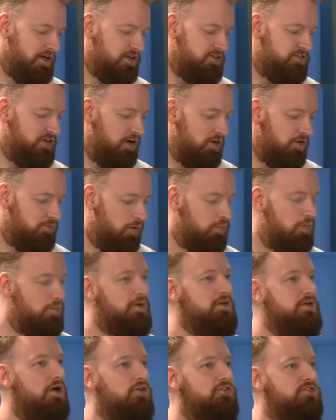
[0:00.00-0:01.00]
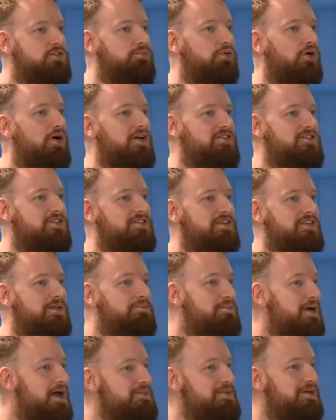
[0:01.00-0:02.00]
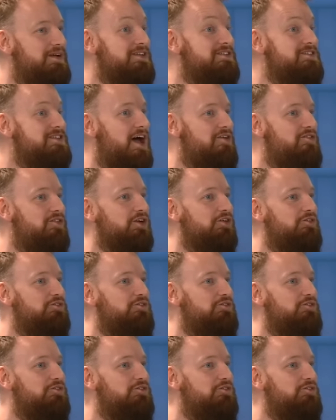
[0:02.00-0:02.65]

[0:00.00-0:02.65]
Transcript: So probably no surprise to see them maybe conserving